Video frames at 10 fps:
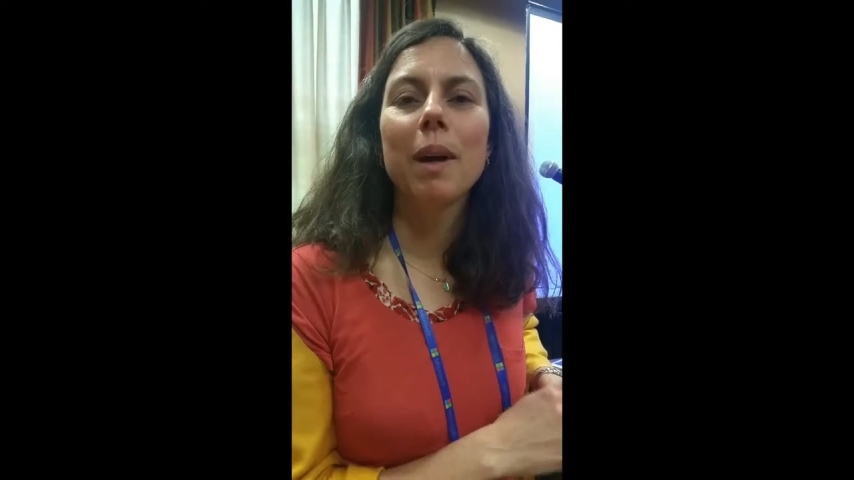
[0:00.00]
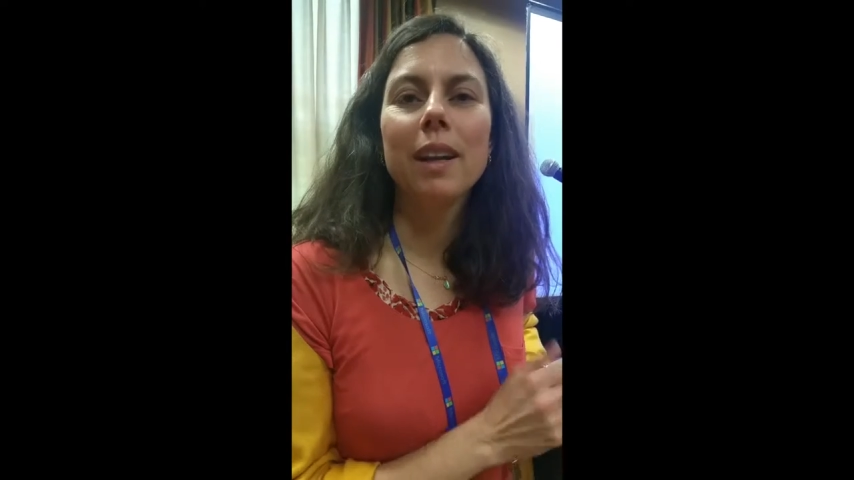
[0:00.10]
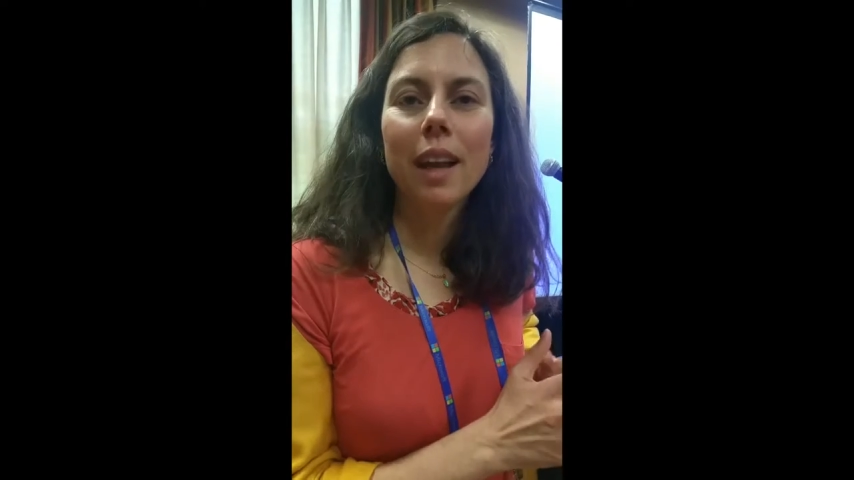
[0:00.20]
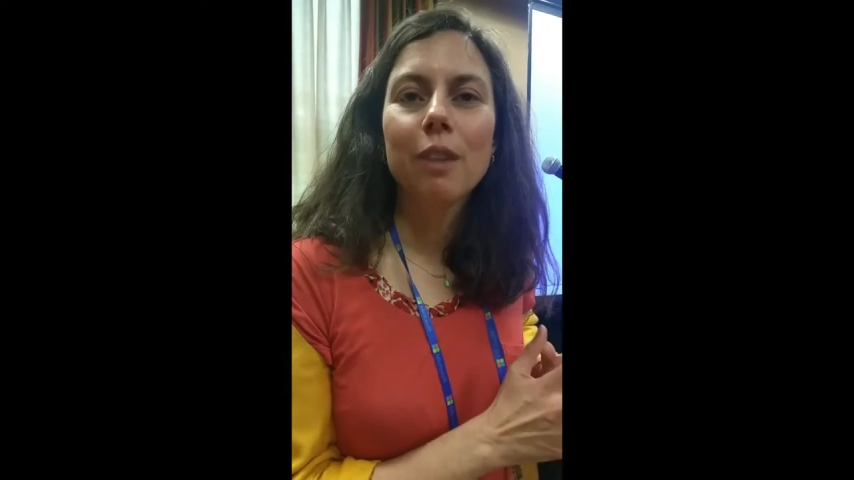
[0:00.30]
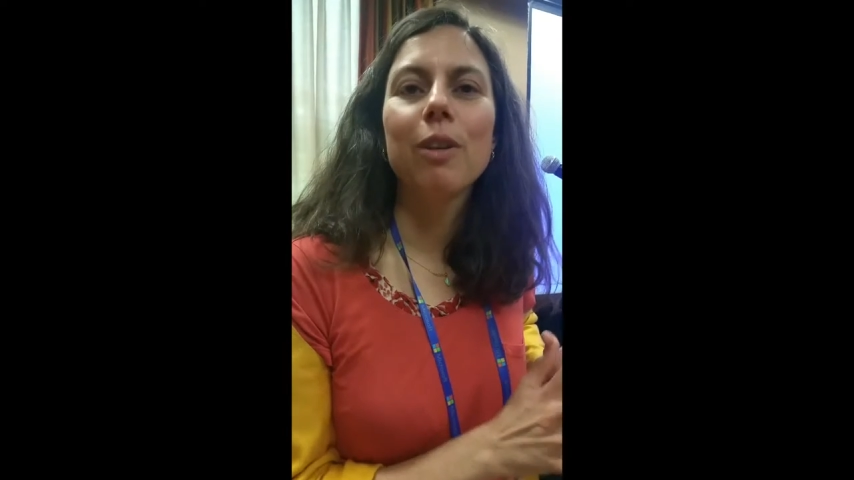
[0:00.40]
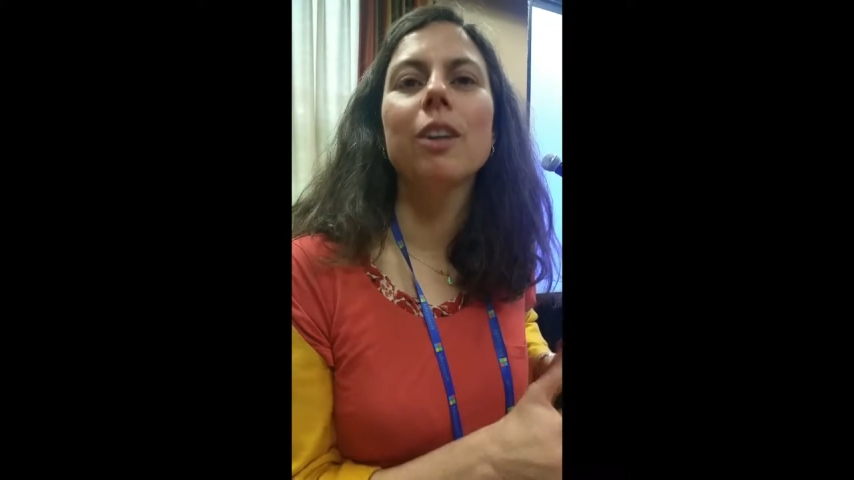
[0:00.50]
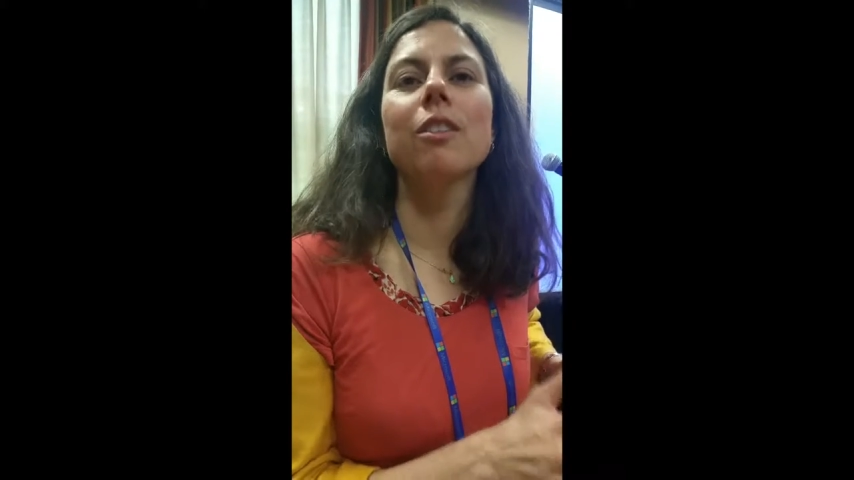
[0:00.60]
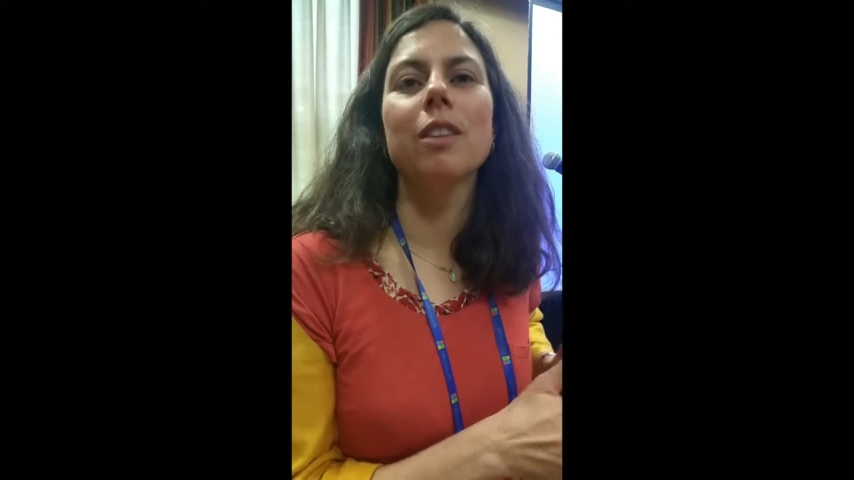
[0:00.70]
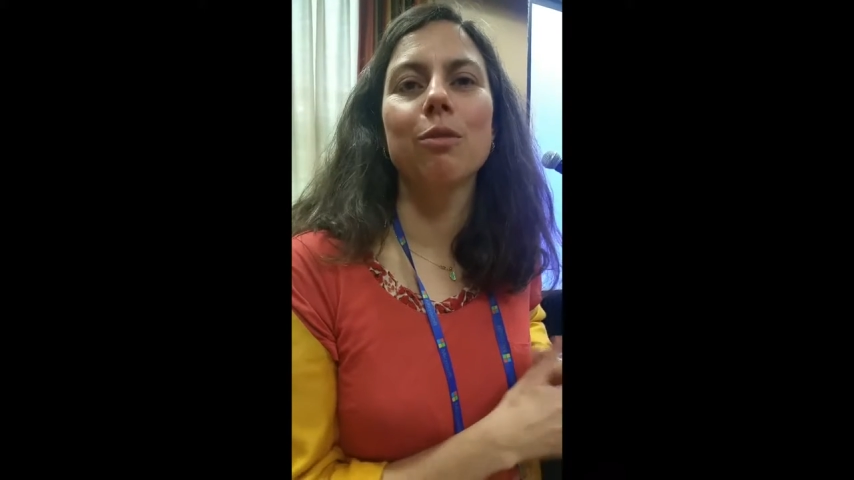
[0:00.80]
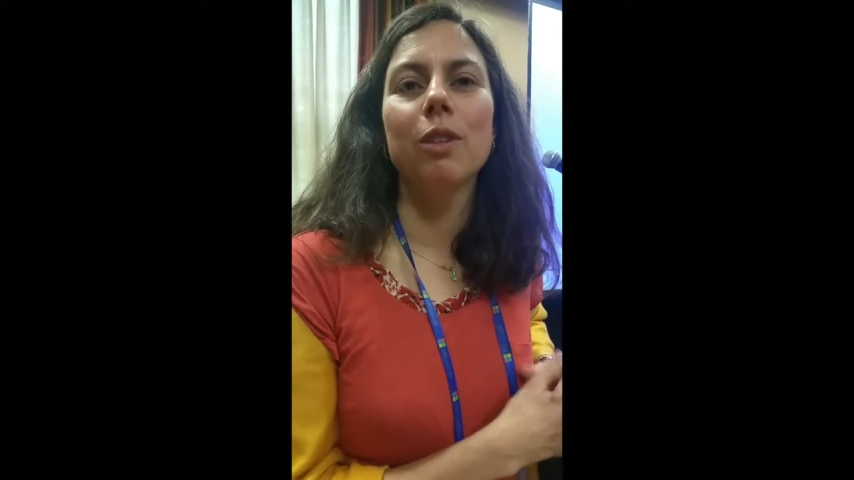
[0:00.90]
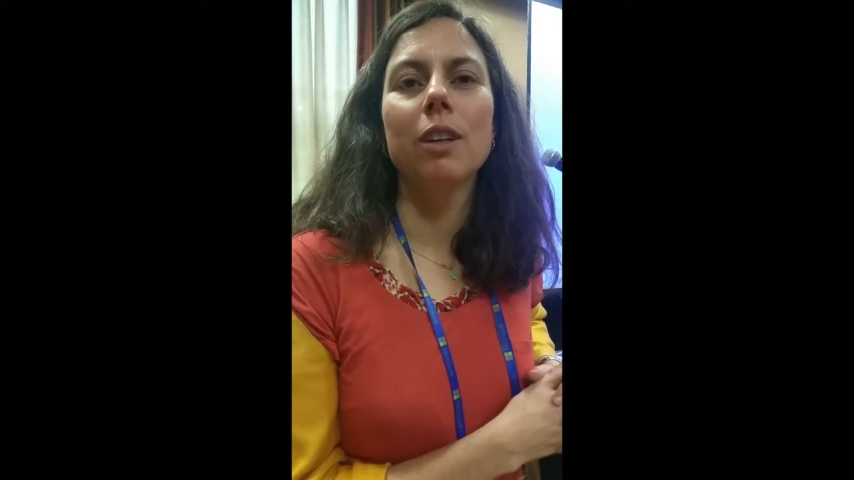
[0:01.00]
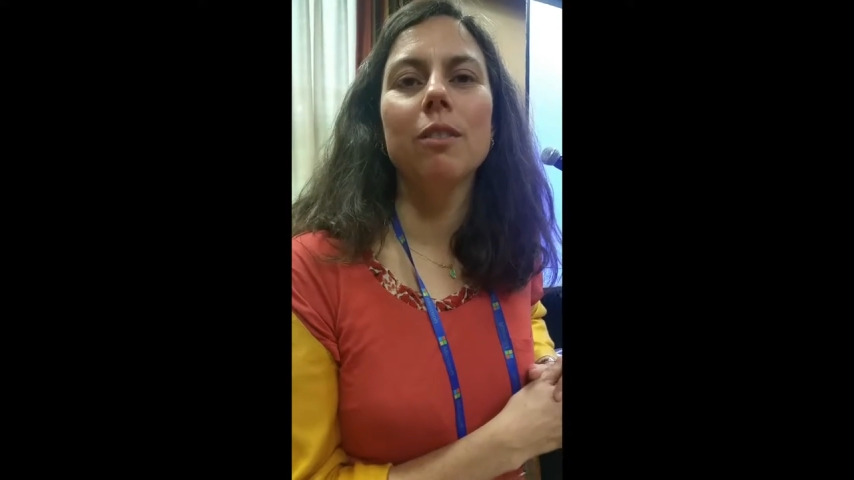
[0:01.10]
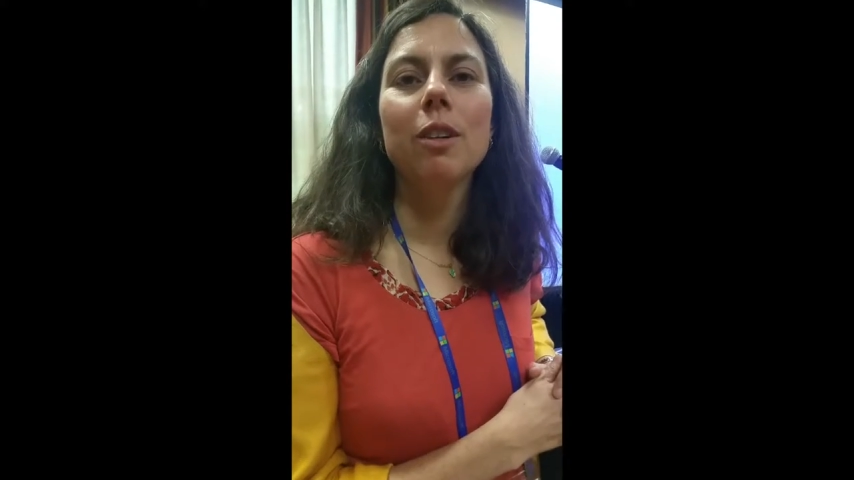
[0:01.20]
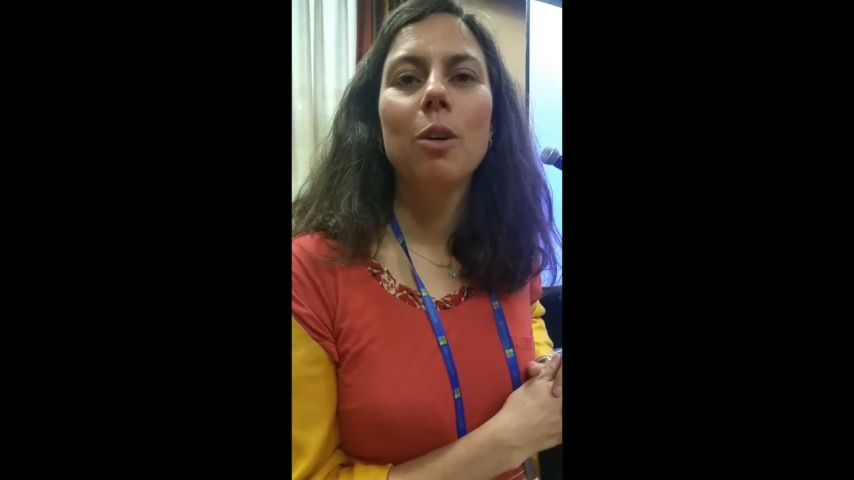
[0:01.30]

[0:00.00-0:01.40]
identifiers different.